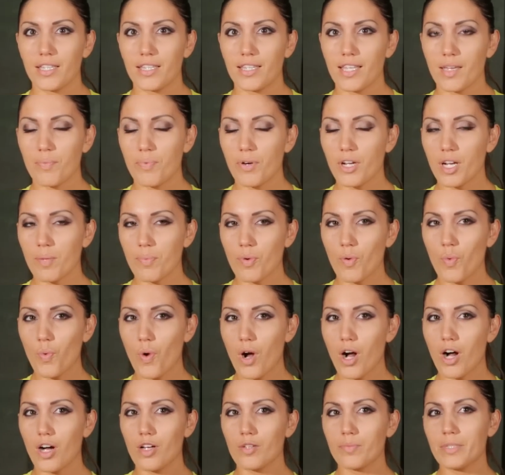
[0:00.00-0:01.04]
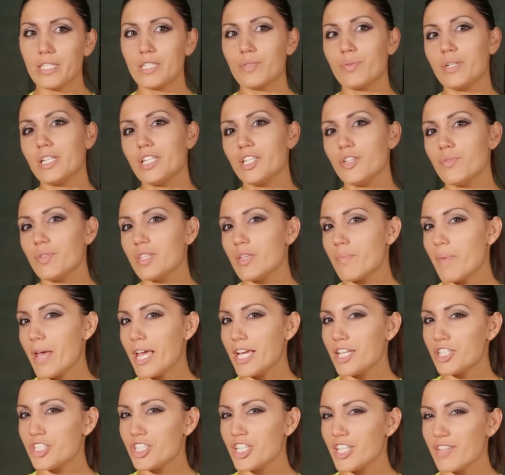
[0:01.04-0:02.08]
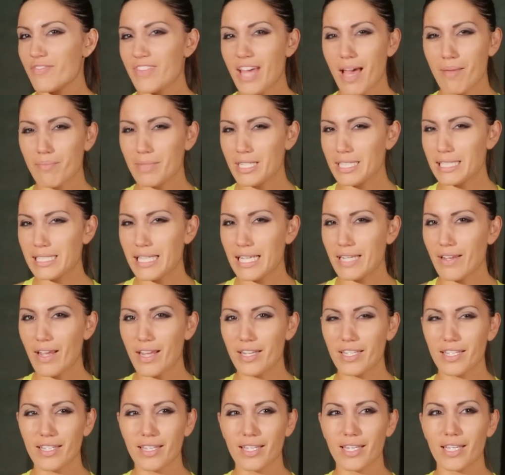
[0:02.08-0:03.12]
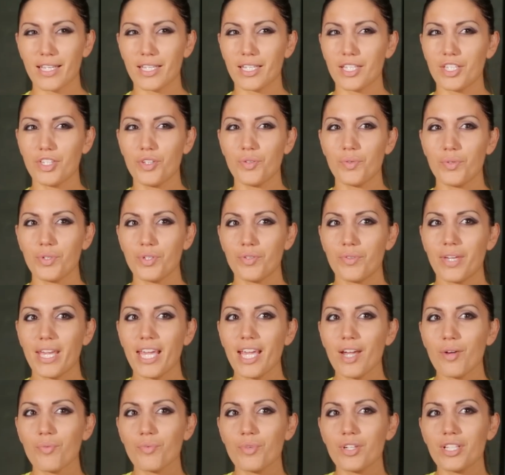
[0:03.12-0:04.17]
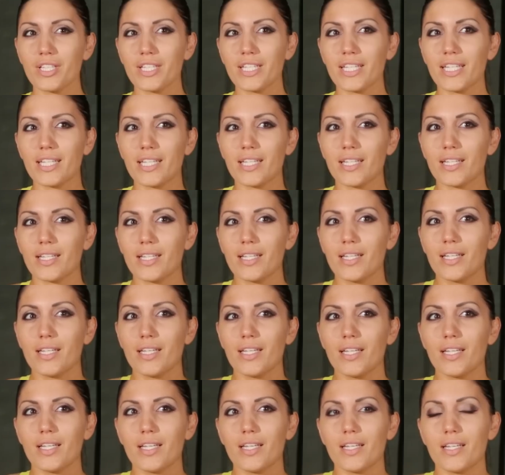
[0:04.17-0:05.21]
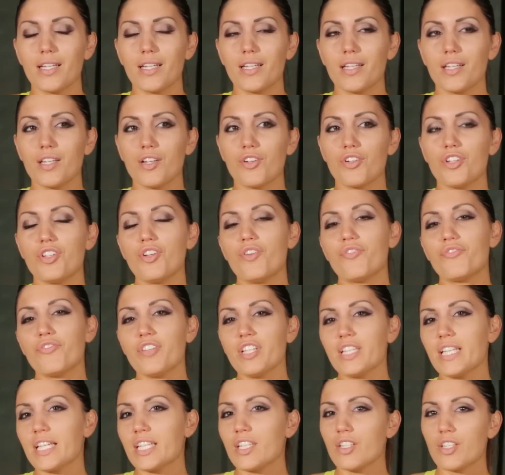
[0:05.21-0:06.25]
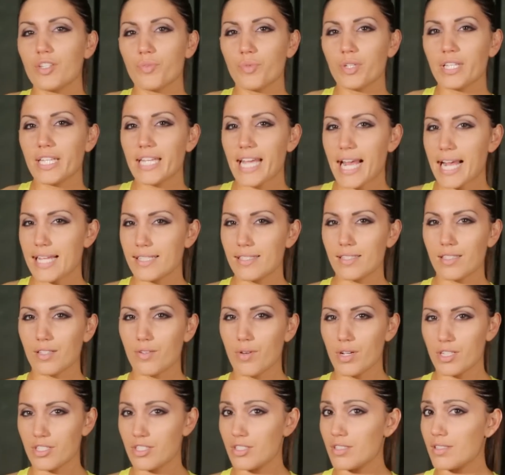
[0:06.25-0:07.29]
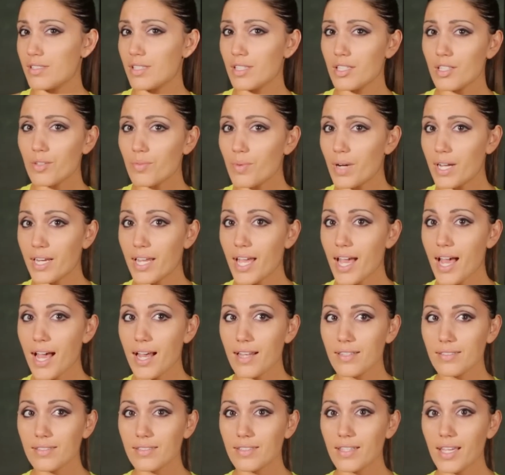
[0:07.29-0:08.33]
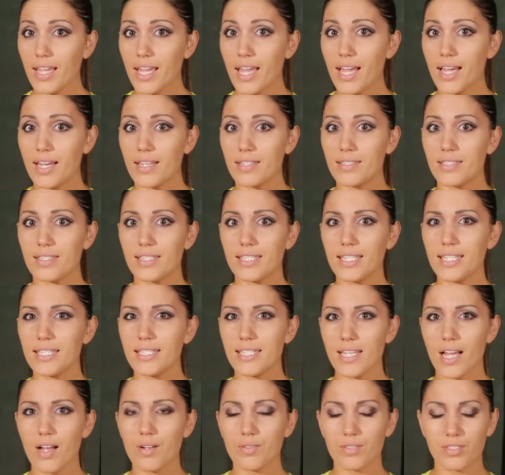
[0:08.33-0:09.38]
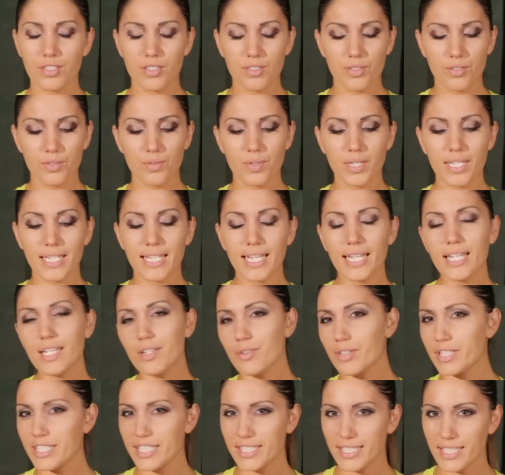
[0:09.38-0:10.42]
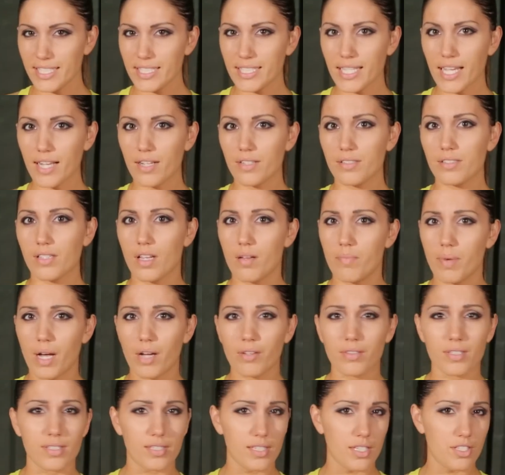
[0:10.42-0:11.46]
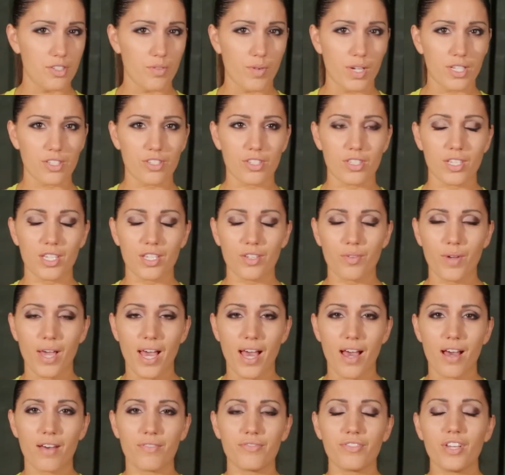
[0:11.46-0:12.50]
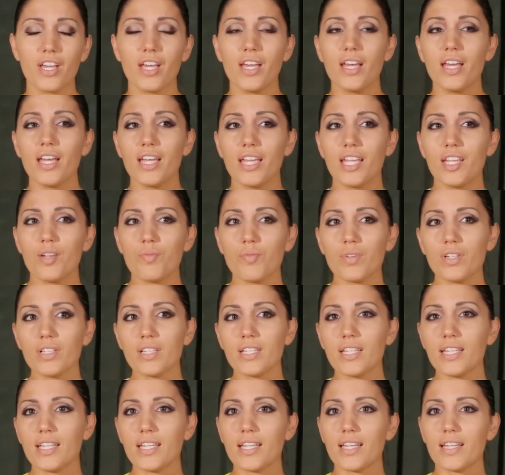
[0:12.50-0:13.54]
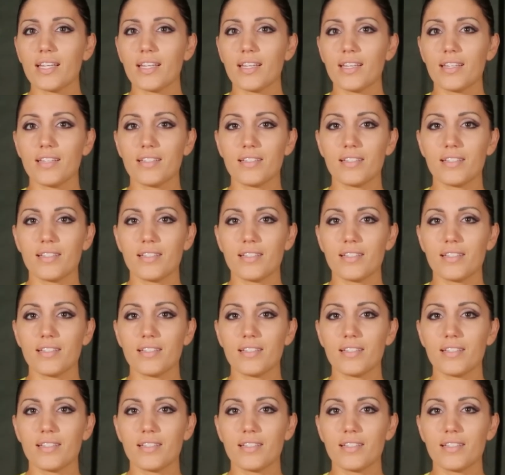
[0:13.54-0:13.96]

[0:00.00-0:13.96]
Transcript: they put up a wall between you and the patient if that means anything. You, you can't really or you don't feel like you can really ask the questions that you want to ask and get down to nitty gritty details about the situation that you have. He really,